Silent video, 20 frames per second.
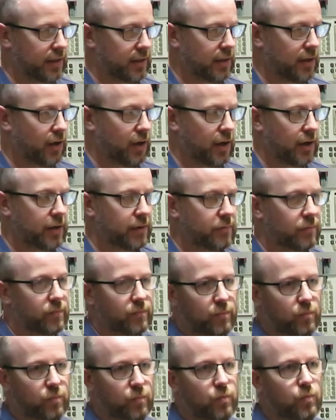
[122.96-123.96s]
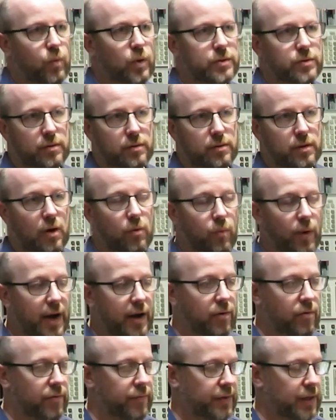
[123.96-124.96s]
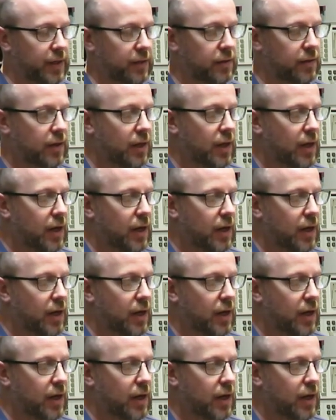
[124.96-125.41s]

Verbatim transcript: and I wasn't aware of it